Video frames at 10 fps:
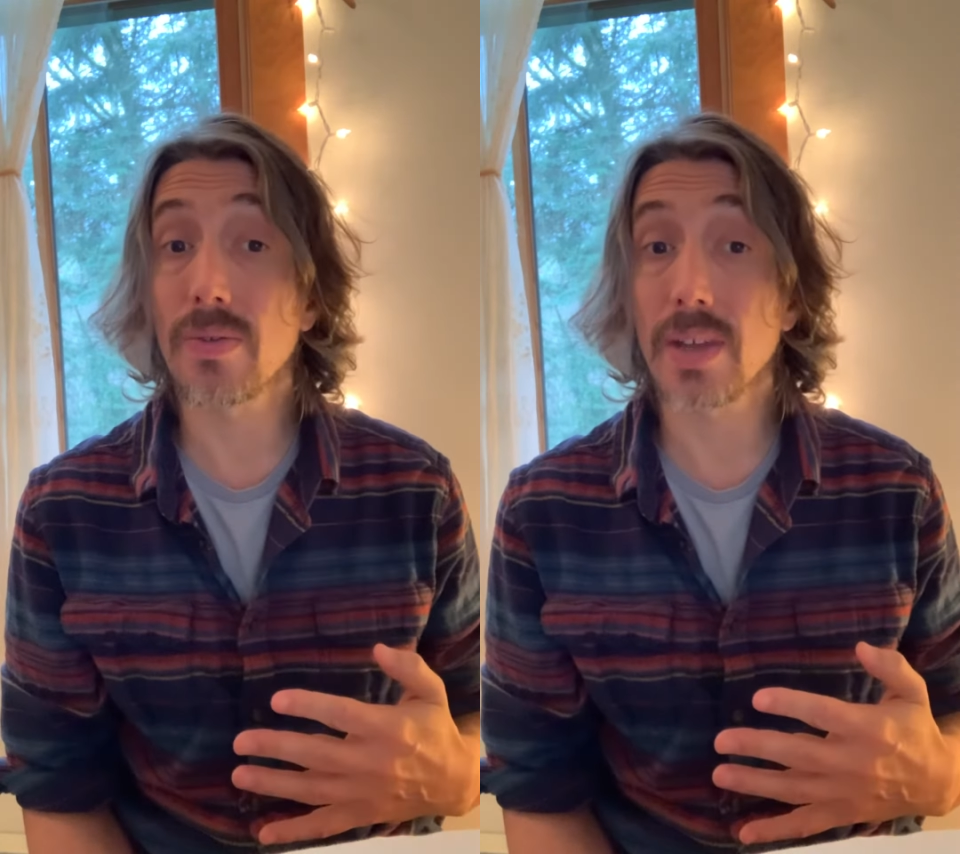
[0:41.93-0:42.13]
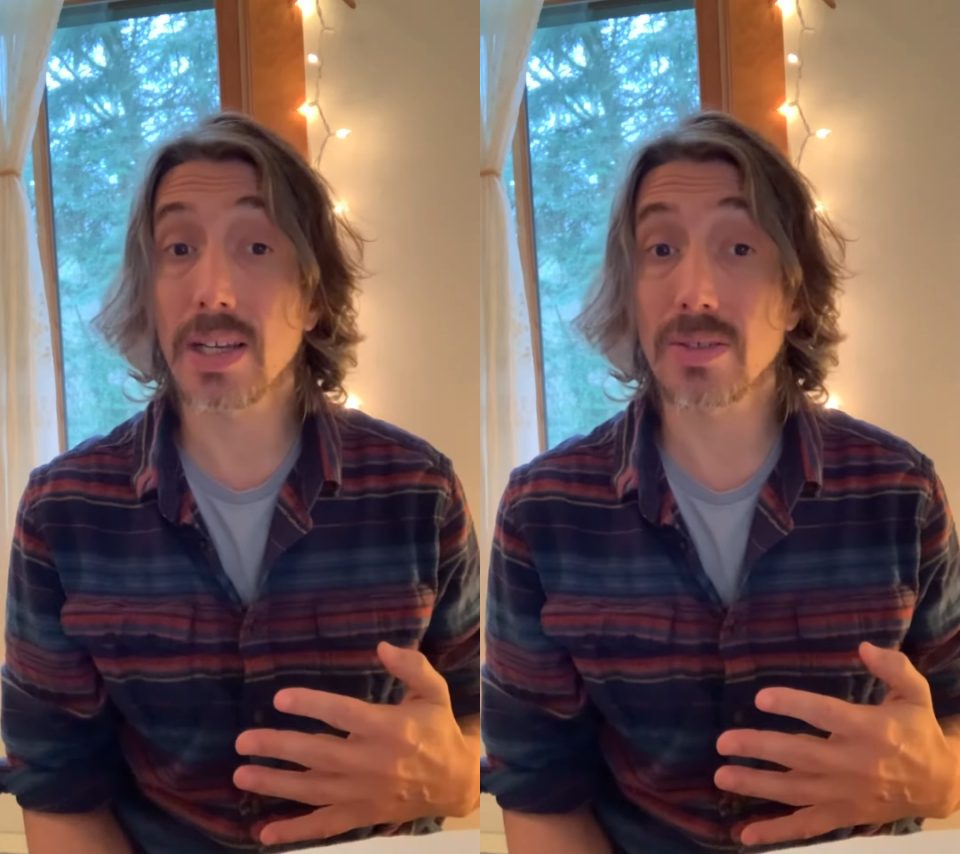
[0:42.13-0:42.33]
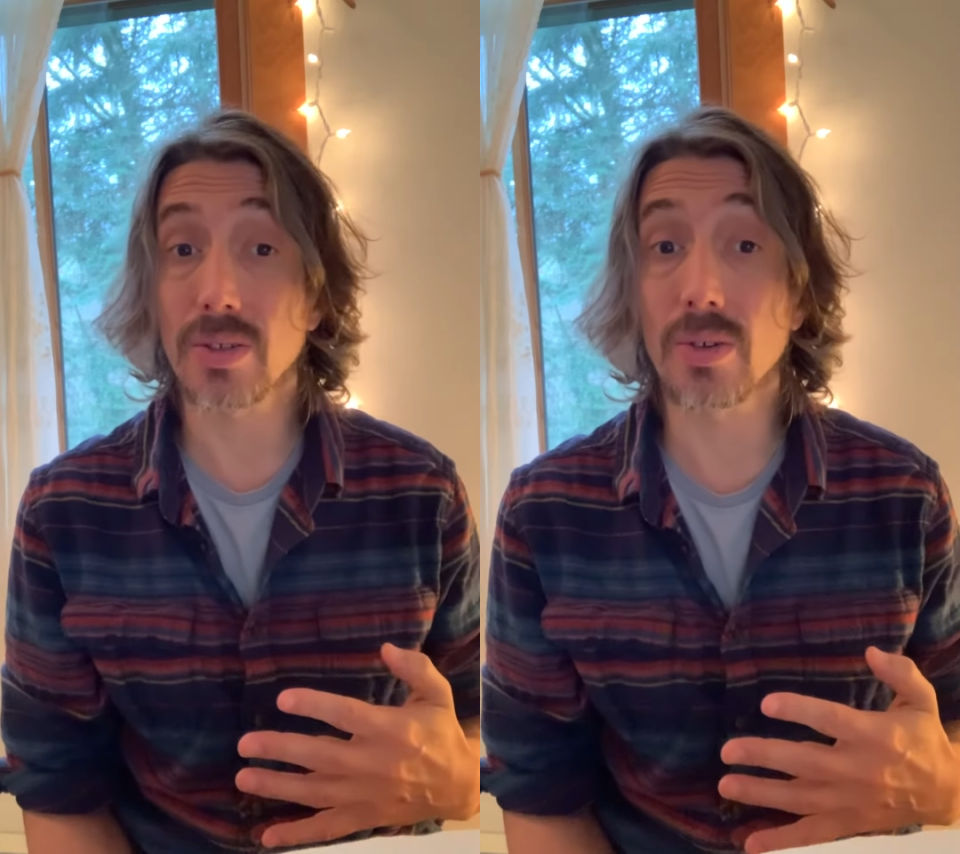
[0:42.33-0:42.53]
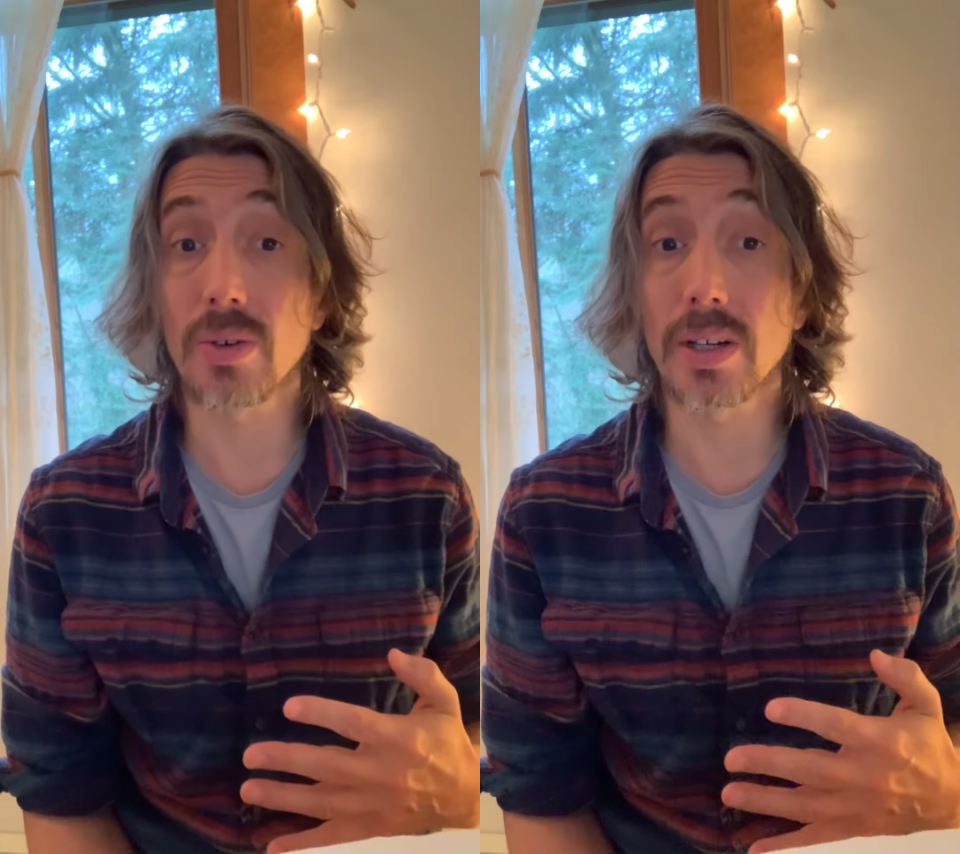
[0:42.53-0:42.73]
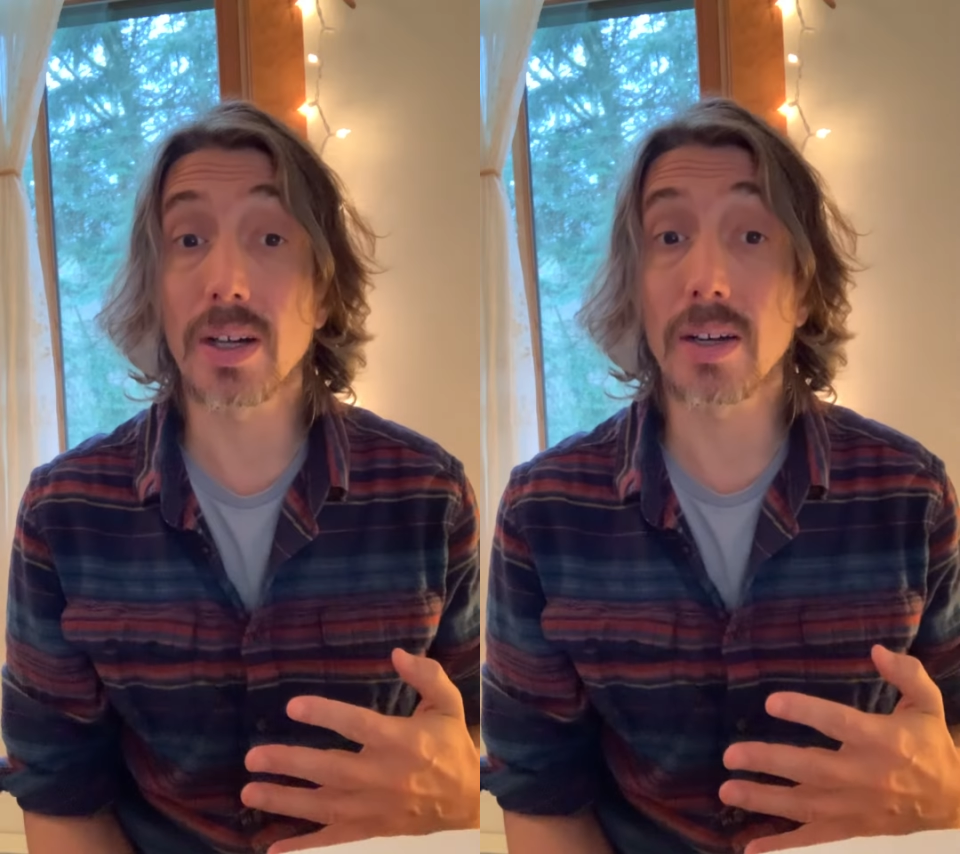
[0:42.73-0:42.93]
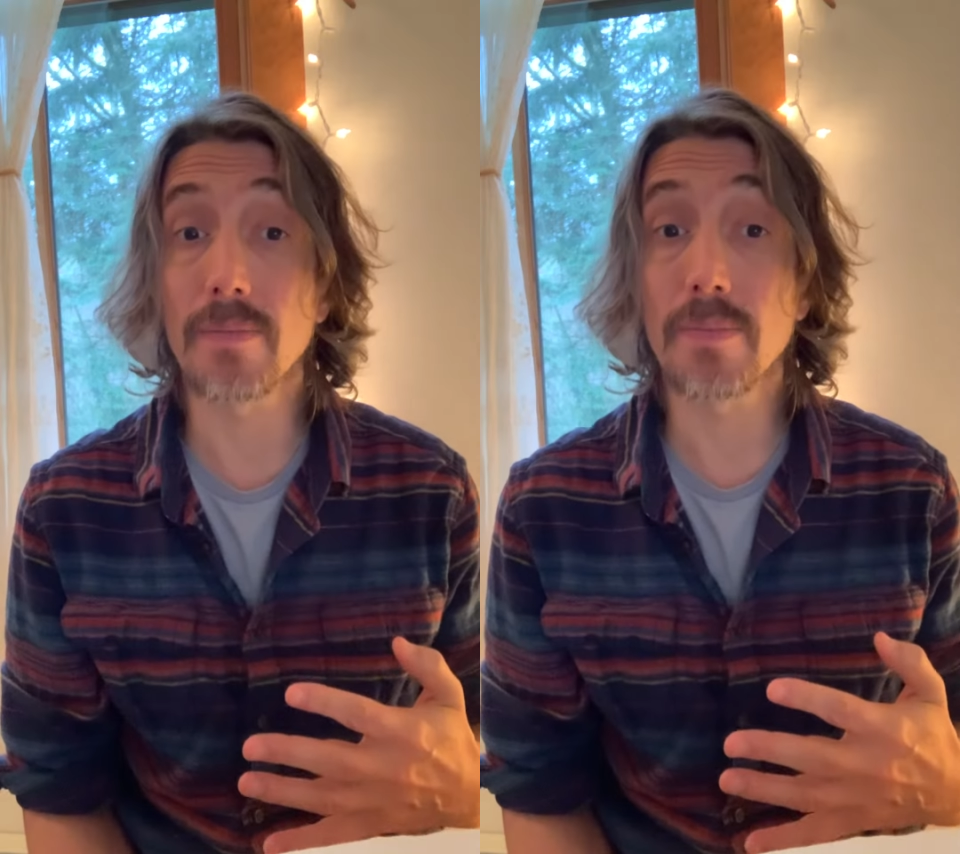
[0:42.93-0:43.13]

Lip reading: things are going on.